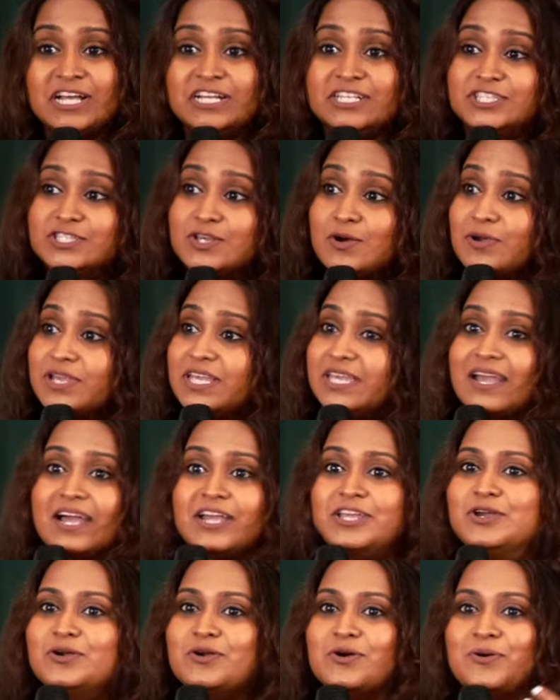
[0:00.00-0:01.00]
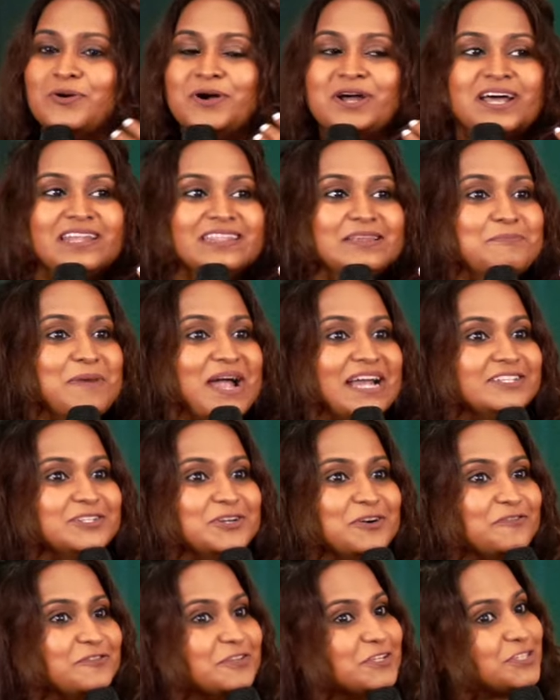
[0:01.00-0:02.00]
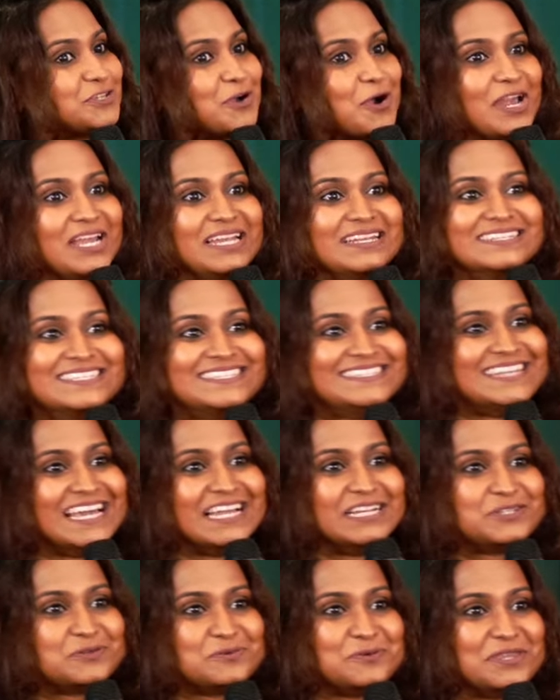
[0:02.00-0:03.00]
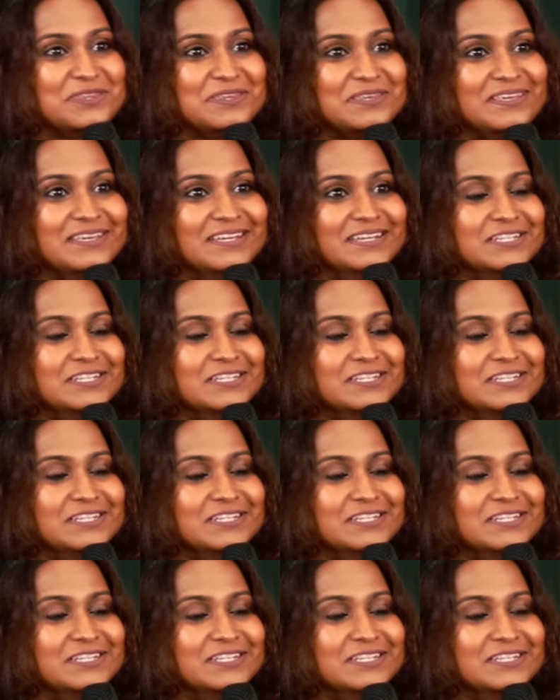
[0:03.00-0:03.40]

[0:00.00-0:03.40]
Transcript: So here you go. The matter of the soil is dealt with.